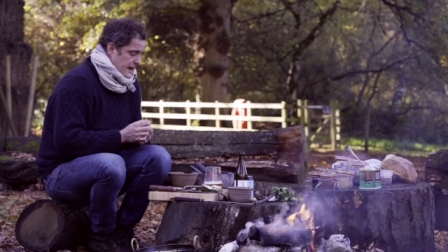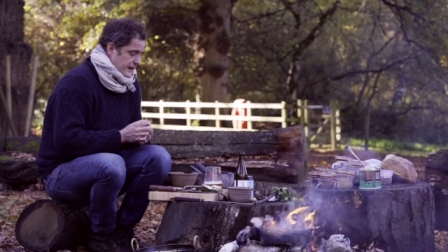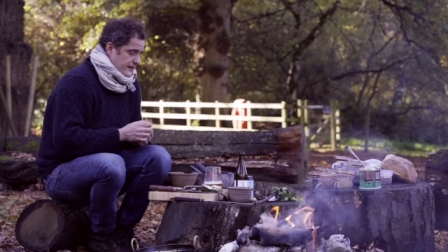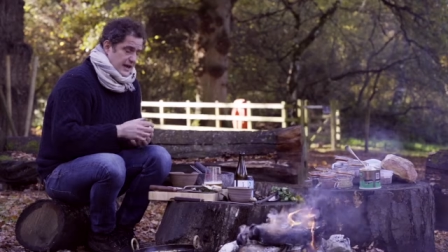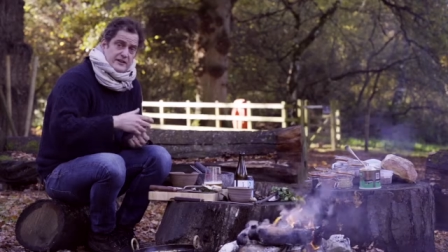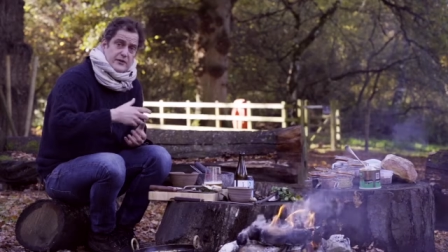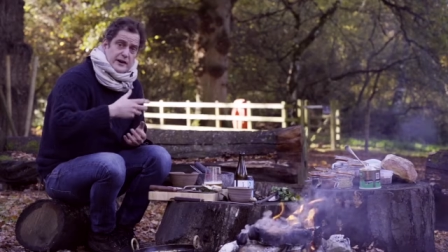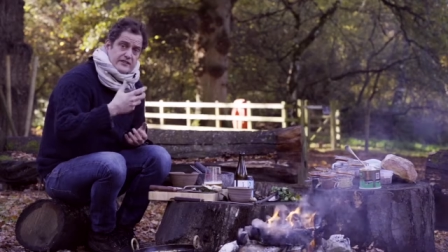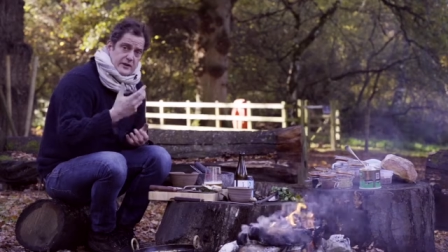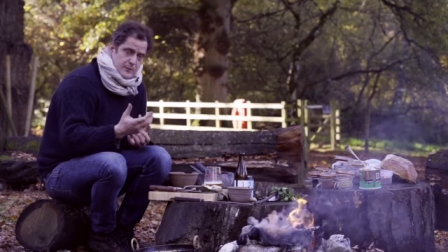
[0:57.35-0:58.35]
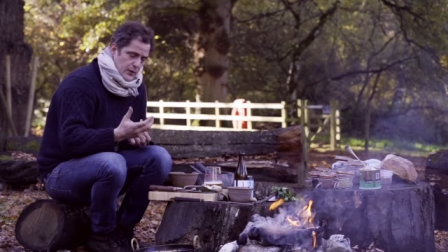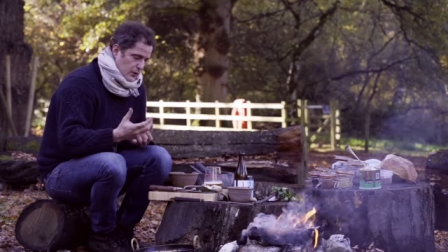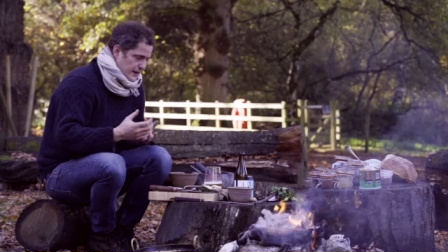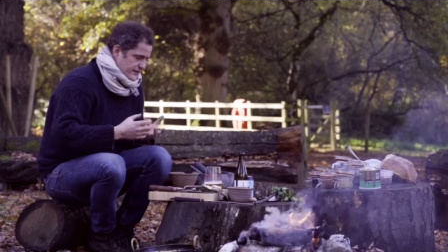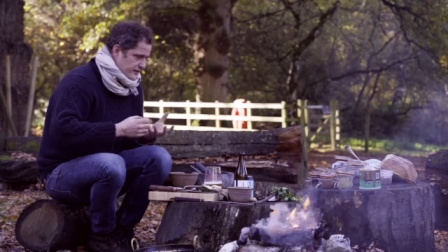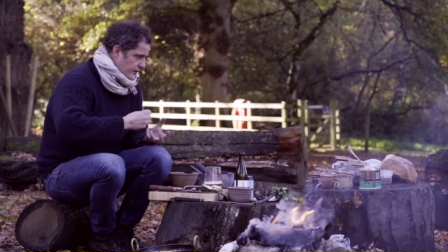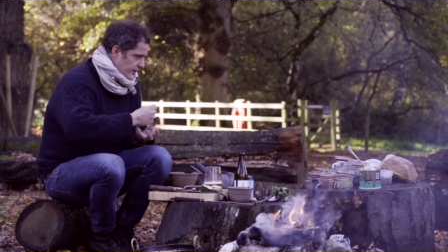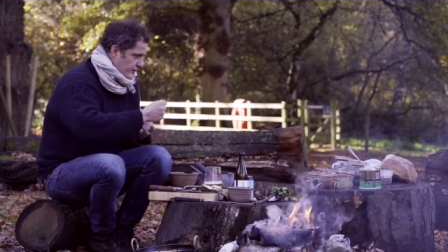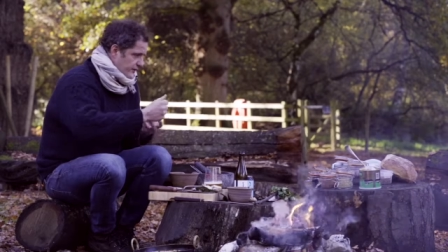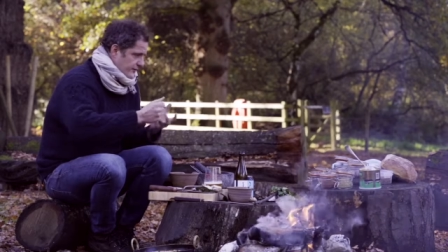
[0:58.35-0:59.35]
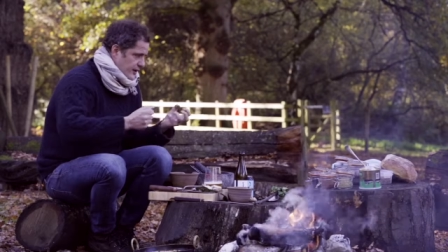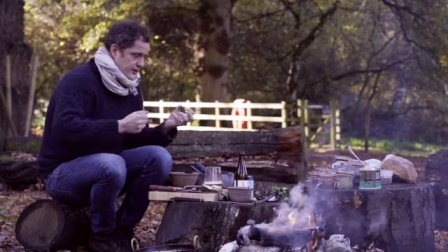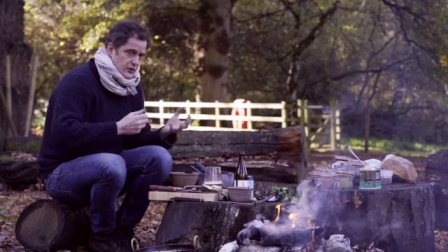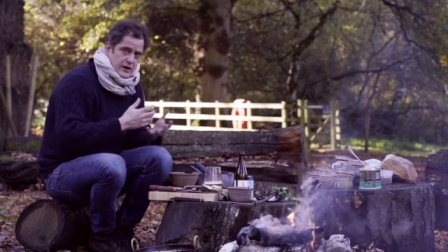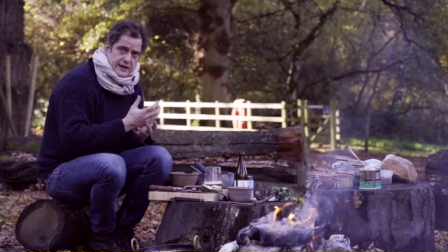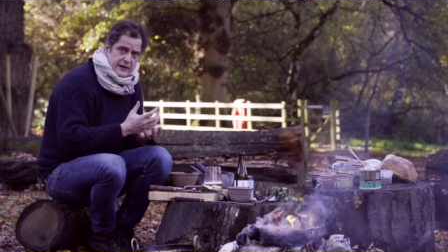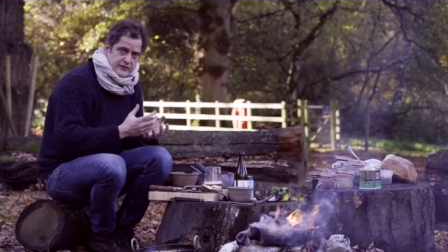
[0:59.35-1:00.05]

it's very simple. There's not a lot of kind of grinding